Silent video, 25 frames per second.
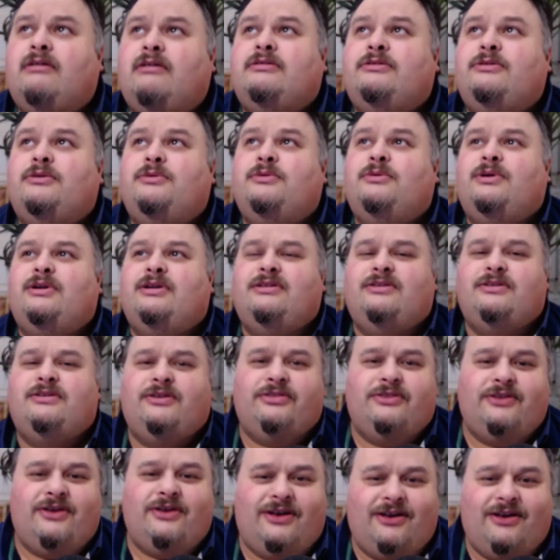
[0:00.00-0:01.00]
don't know what I'm
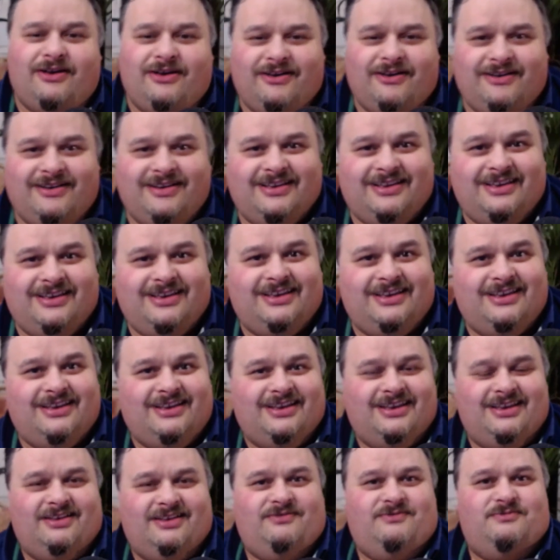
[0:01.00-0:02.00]
on there.
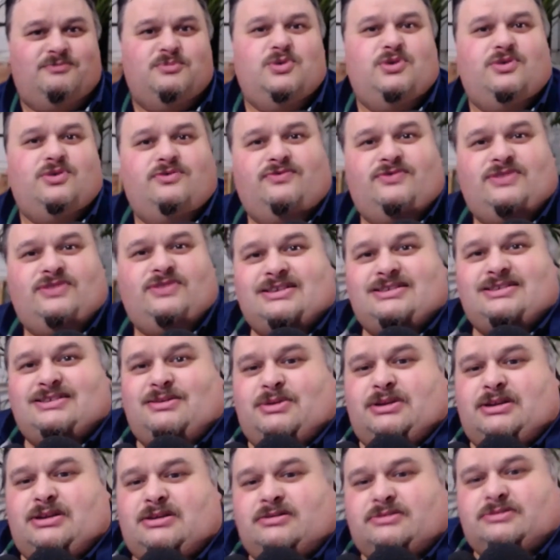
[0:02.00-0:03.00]
I've moved this a
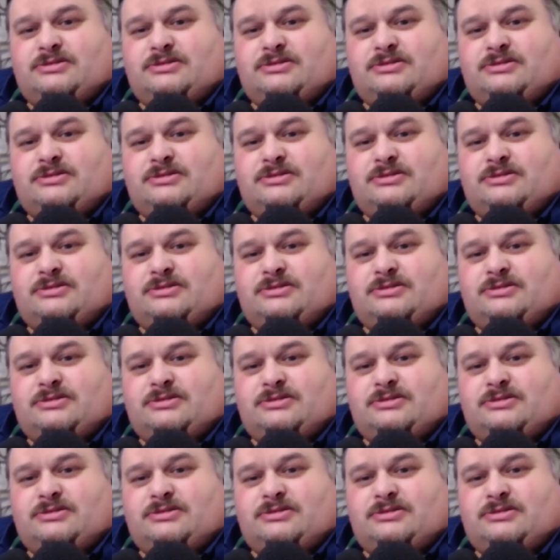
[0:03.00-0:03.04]
bit or